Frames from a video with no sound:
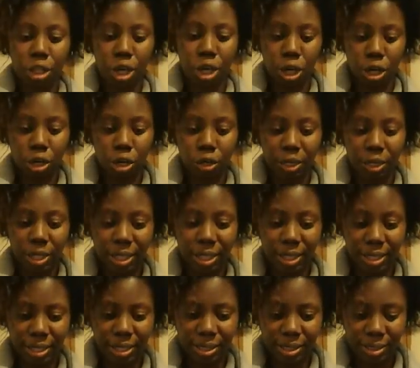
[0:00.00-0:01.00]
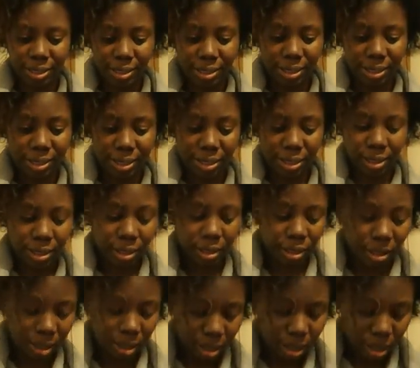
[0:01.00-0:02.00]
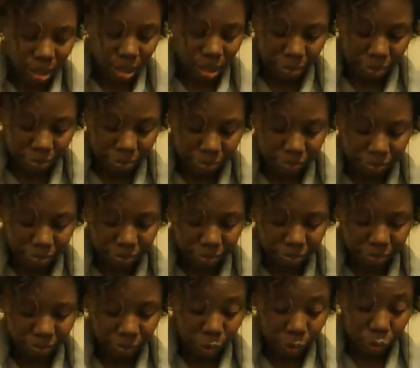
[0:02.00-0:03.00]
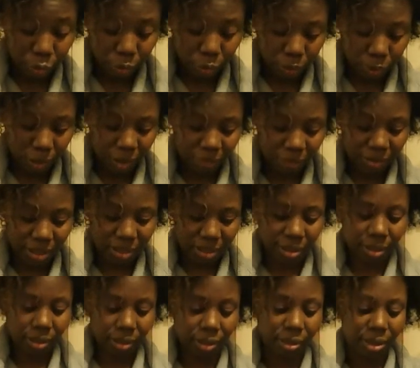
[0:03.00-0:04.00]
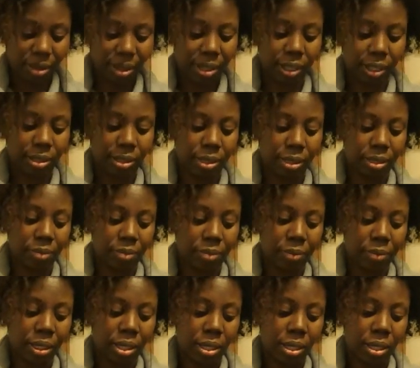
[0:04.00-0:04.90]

yarn is, ooh, I've got the little thingy still.